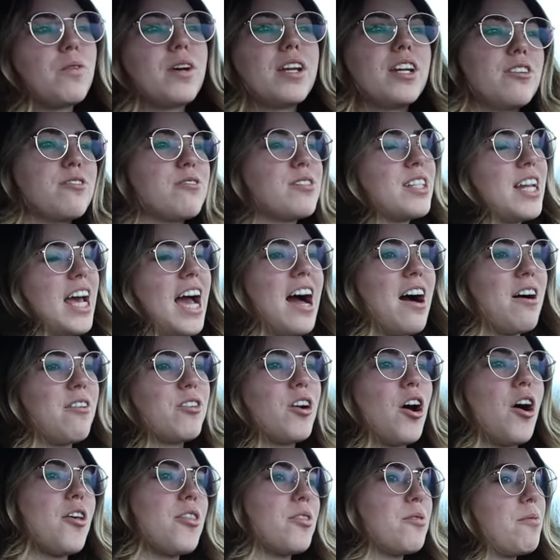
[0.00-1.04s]
windows
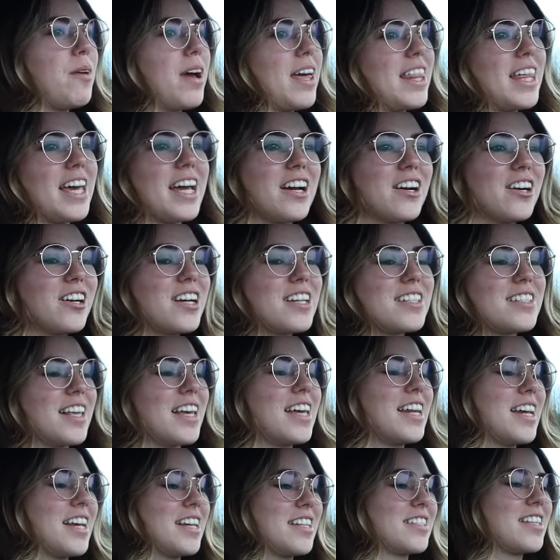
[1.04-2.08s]
down on the way there because
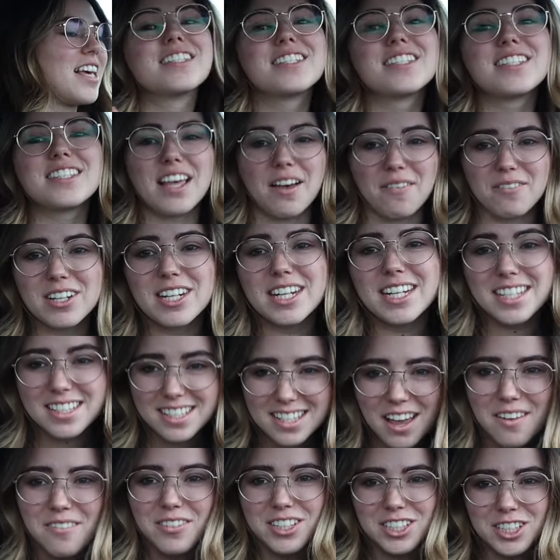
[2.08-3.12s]
it is
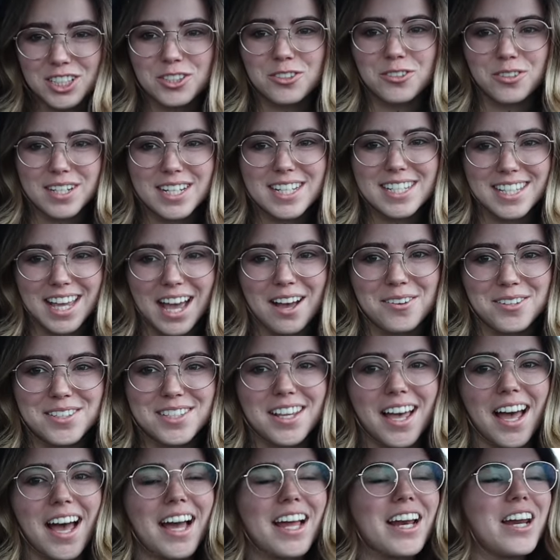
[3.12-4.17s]
seventy-seven degrees
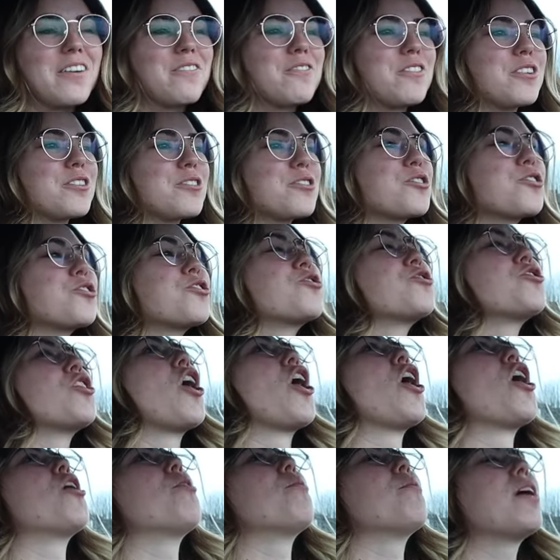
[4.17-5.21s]
outside. It feels
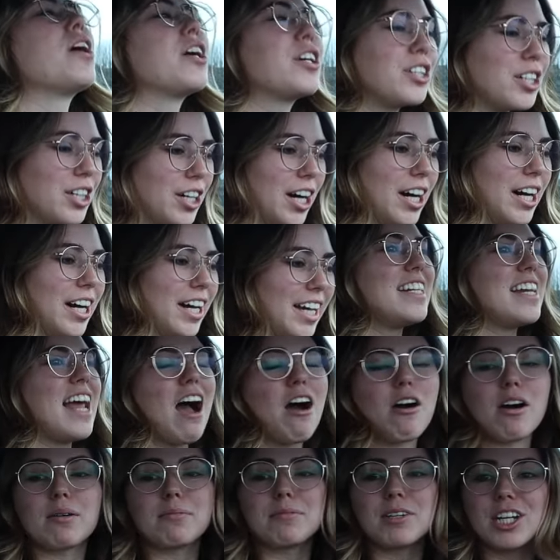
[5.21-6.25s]
so good.
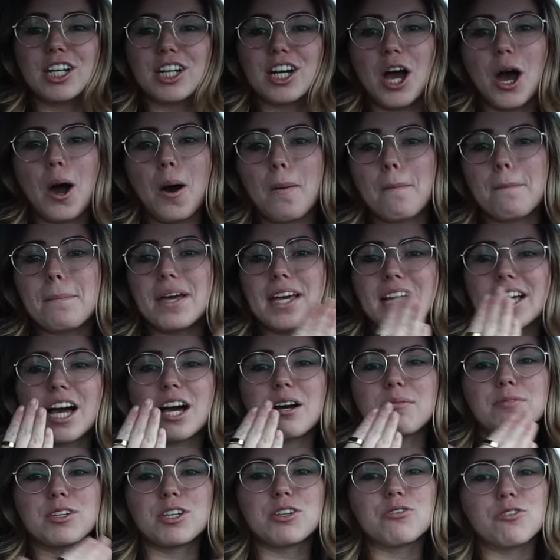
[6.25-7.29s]
Now I'm gonna go pick
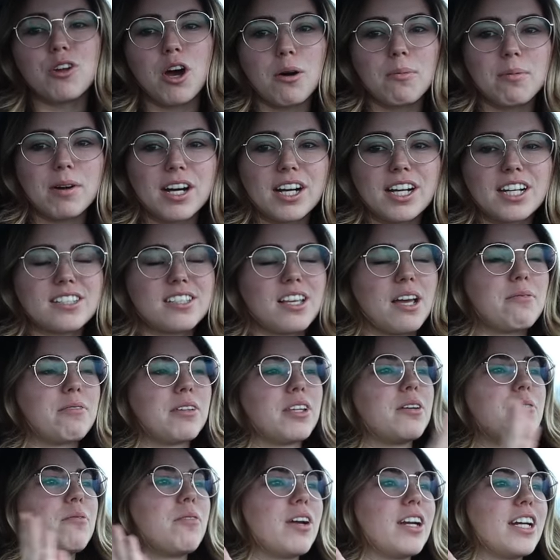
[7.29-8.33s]
up Qdoba because I
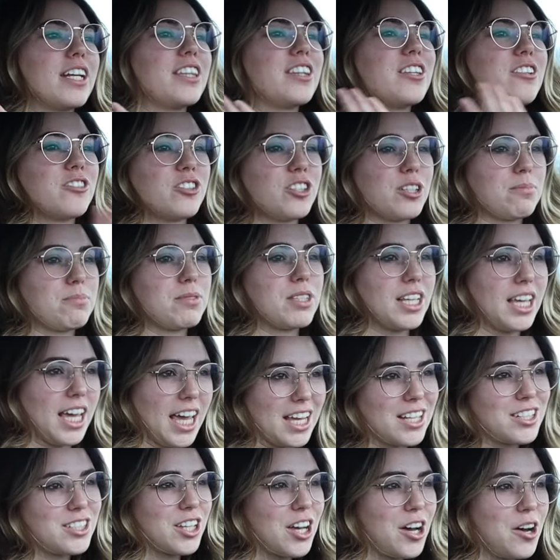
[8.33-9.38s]
really wanted their chips and
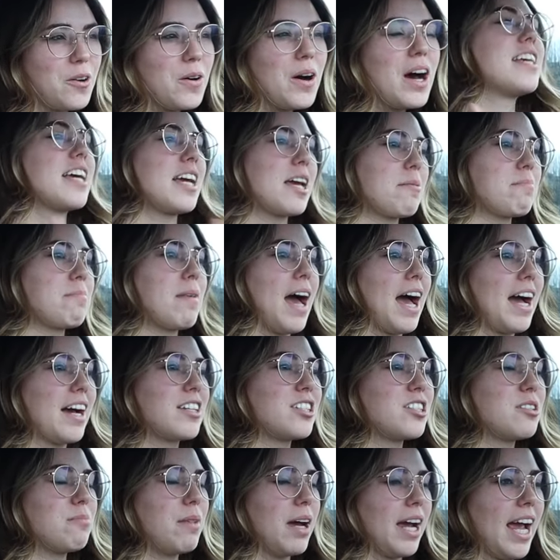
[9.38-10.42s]
queso, take it back
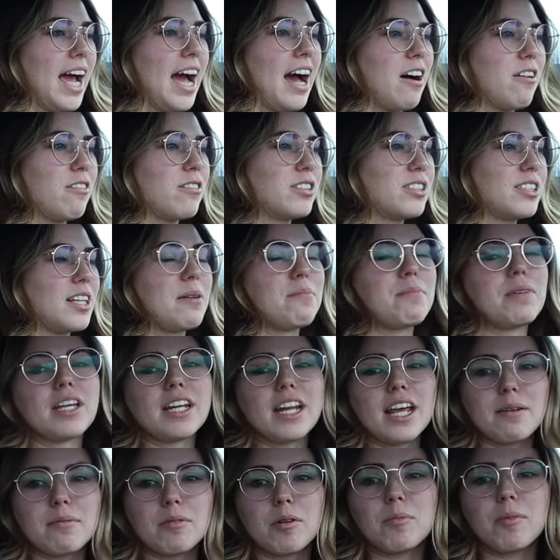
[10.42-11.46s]
to my house, and me
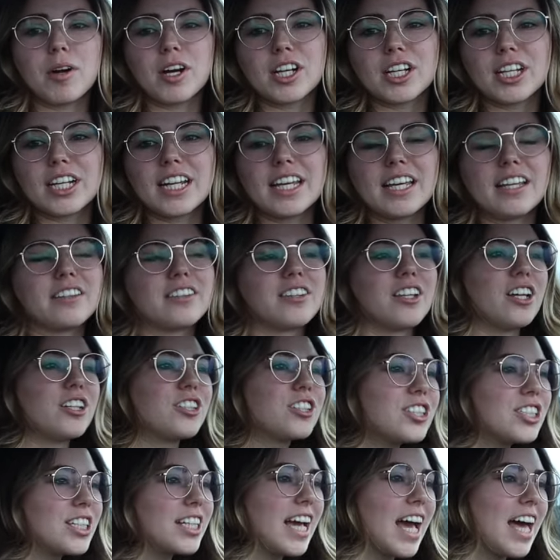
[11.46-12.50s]
and Abram are gonna eat
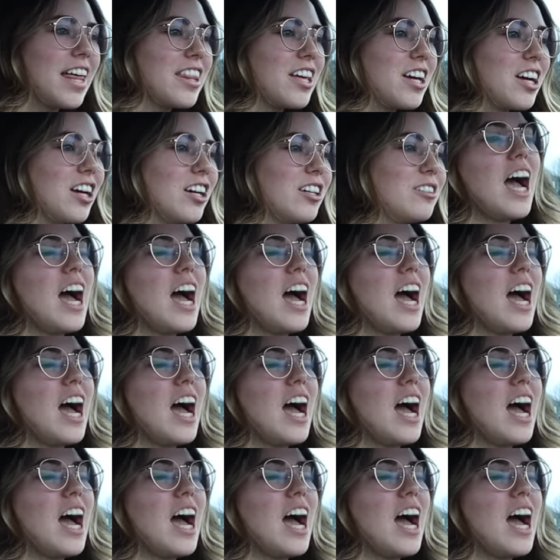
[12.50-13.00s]
lunch together.